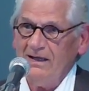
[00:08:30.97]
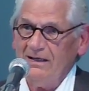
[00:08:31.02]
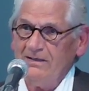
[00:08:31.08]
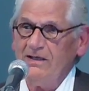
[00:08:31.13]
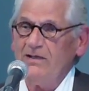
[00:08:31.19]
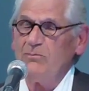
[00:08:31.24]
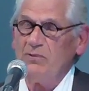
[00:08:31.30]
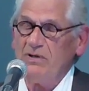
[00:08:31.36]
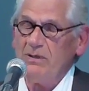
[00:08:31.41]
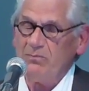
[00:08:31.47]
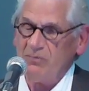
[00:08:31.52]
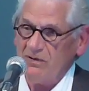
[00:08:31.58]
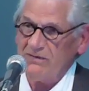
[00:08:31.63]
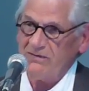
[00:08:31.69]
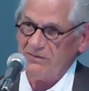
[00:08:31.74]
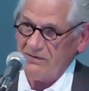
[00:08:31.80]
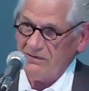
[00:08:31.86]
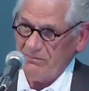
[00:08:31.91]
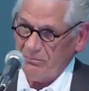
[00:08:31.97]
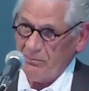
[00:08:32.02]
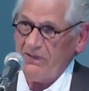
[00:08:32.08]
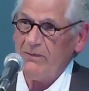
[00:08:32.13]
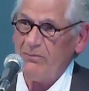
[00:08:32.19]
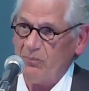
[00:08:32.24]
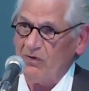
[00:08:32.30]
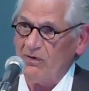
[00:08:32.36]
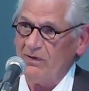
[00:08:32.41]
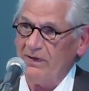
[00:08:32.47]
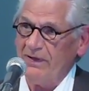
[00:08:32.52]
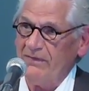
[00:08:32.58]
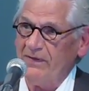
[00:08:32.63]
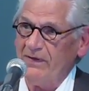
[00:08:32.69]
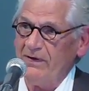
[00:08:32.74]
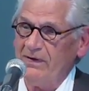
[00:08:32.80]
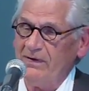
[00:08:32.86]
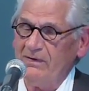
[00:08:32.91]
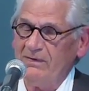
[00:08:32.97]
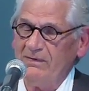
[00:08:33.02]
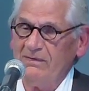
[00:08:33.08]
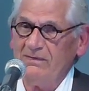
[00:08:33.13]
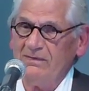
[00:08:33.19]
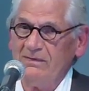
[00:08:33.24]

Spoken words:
And yet people as people and their